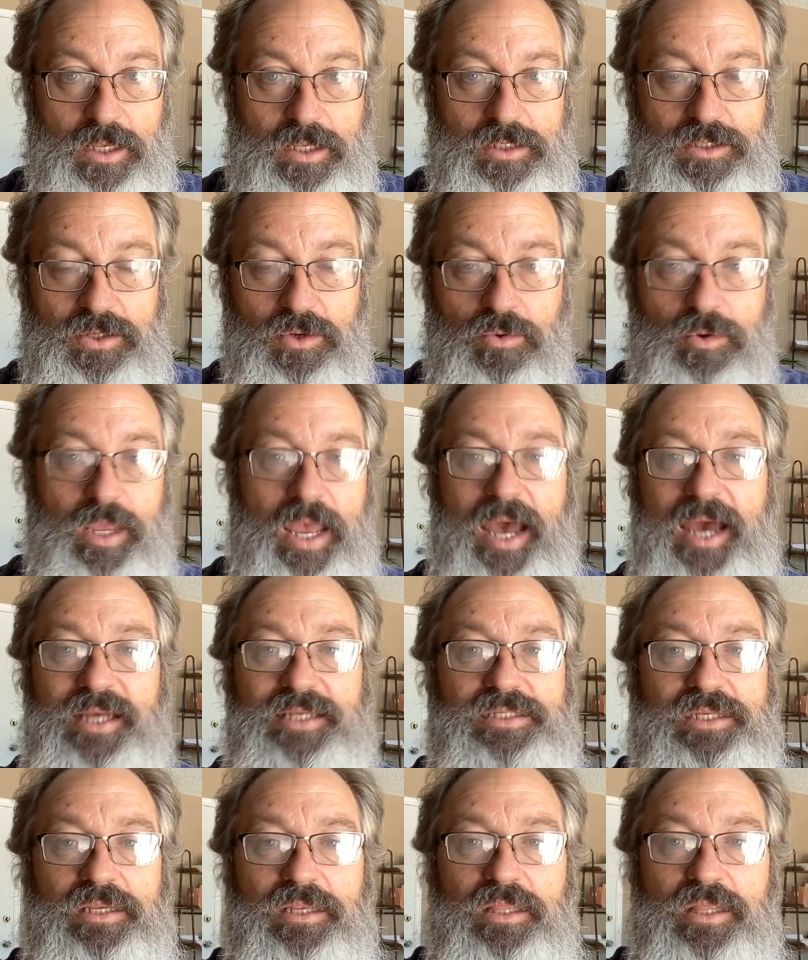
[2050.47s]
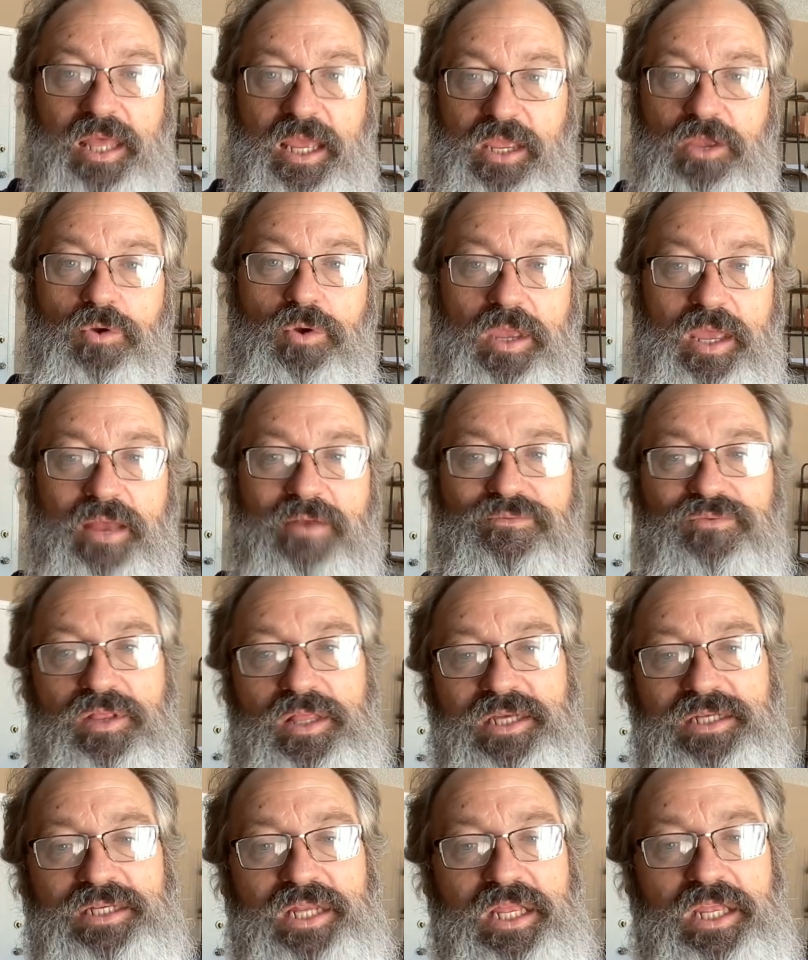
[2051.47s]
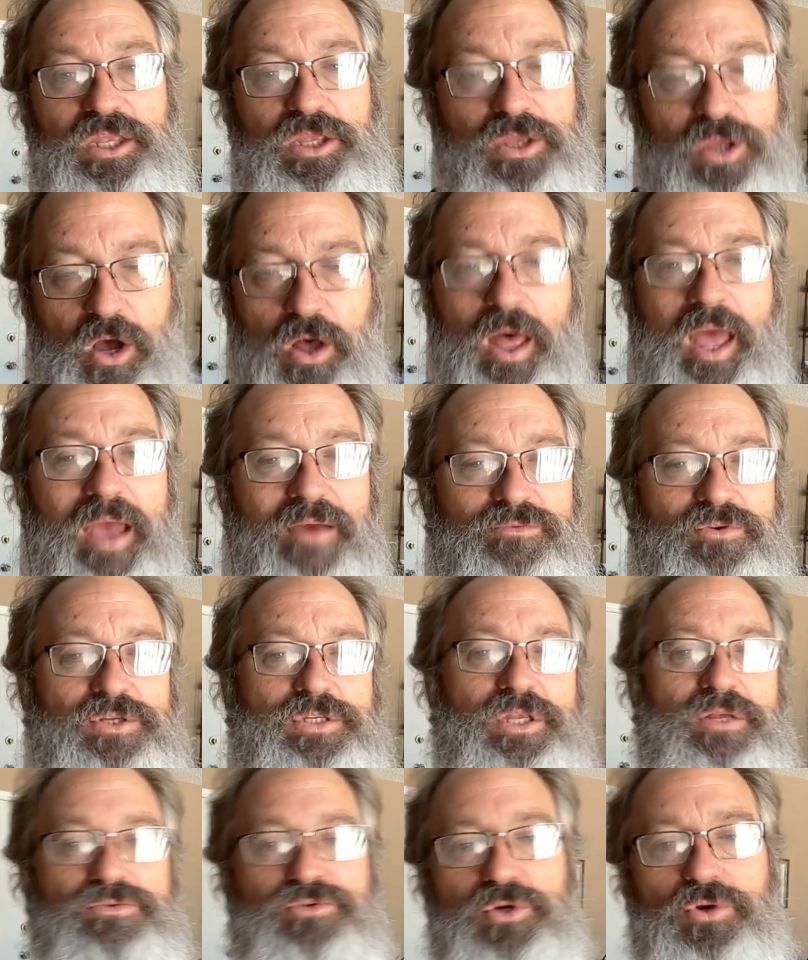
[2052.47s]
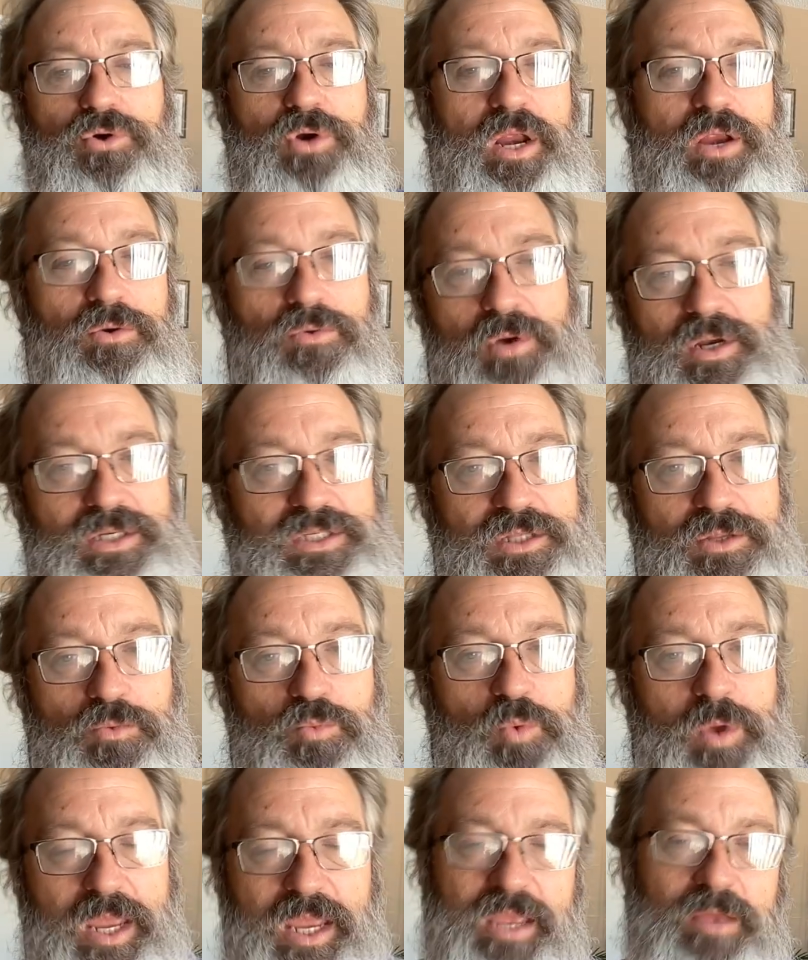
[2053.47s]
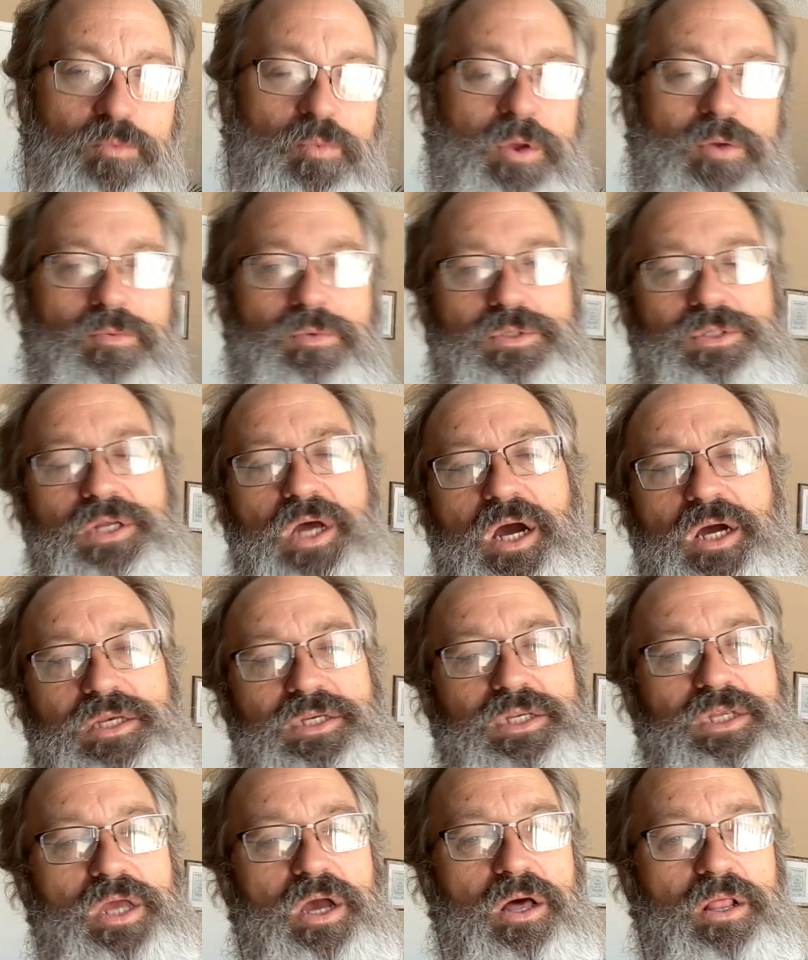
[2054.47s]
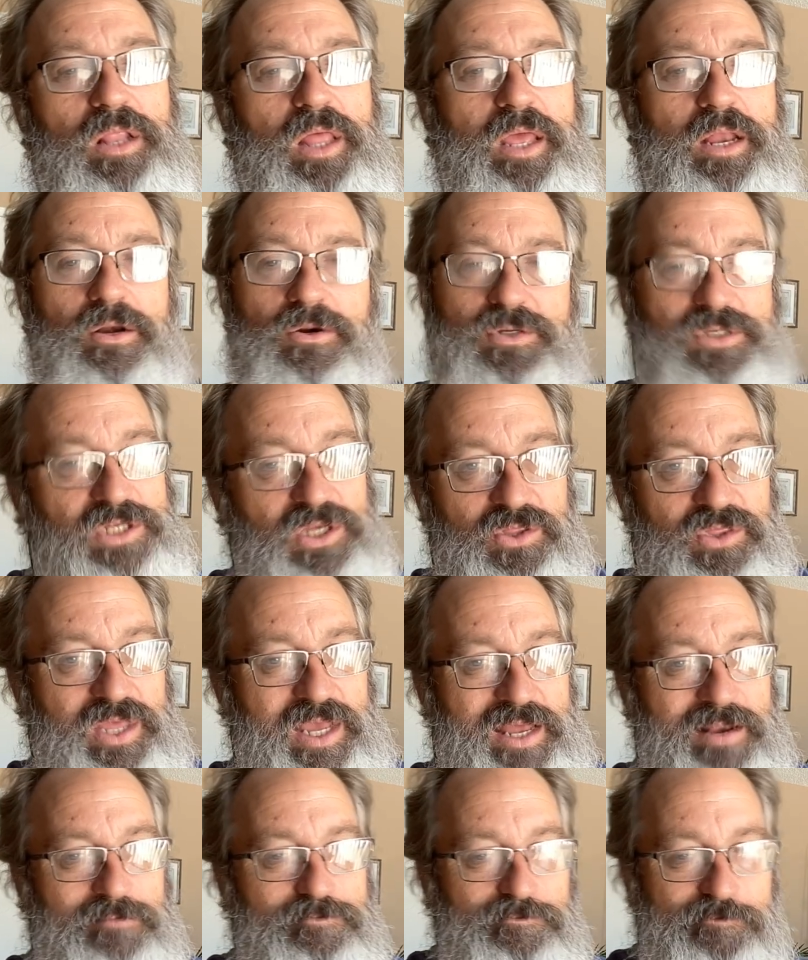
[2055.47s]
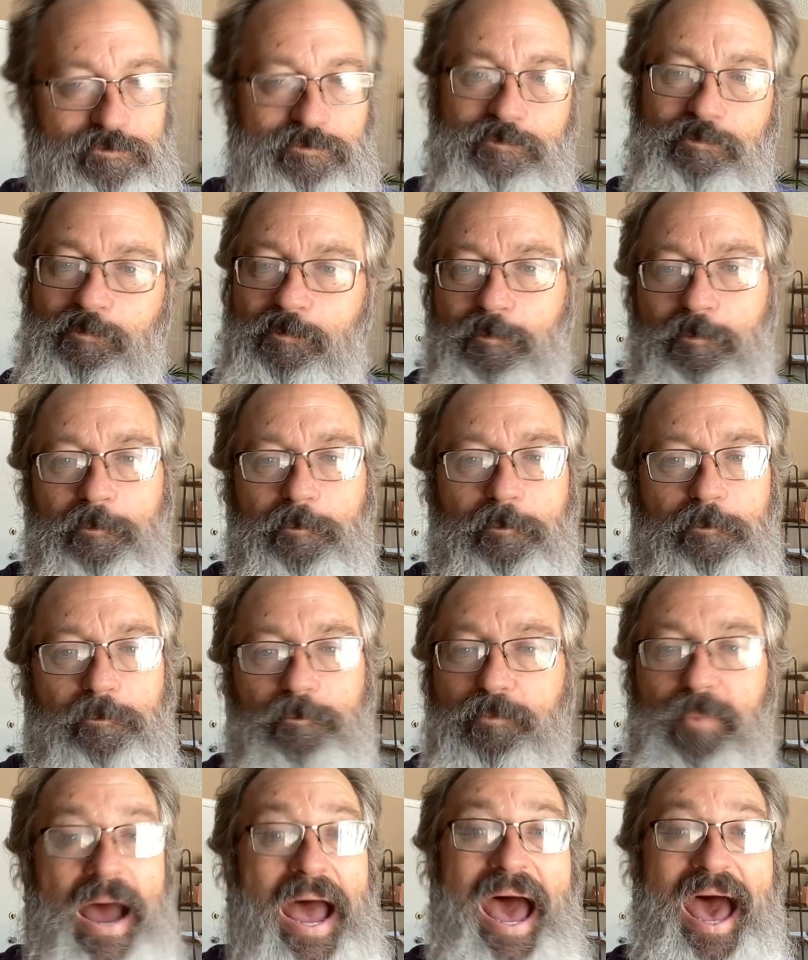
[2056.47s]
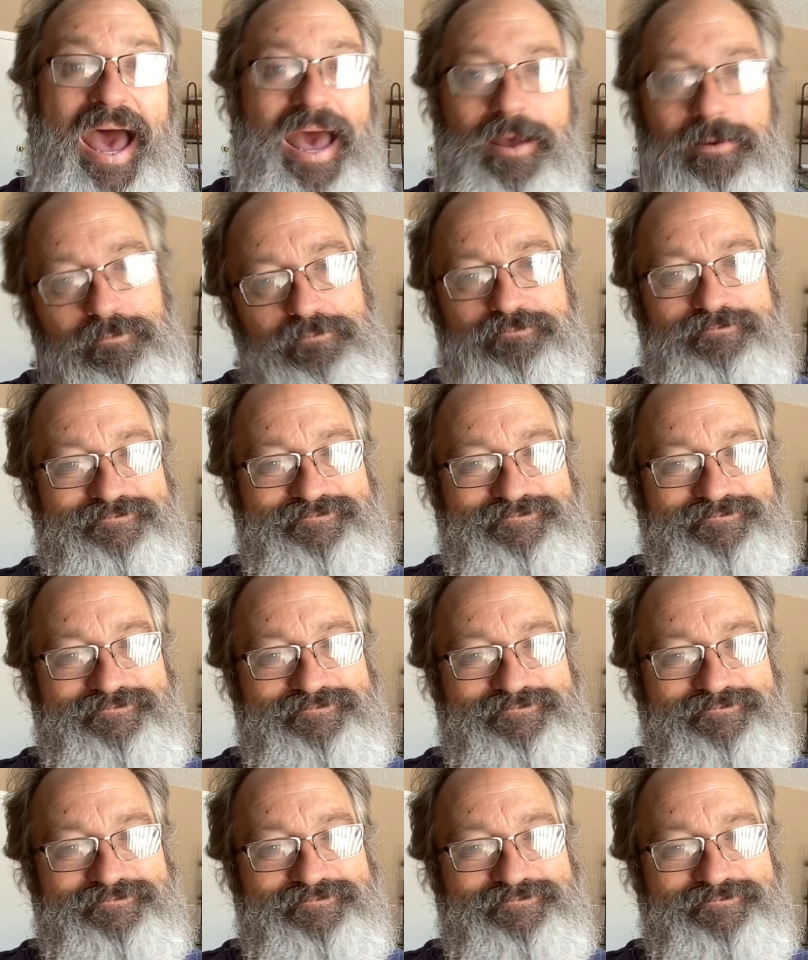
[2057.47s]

So, guys, thank you again for listening. Y'all have yourselves a great rest of the week, and we will talk to y'all later. Till then. Bye.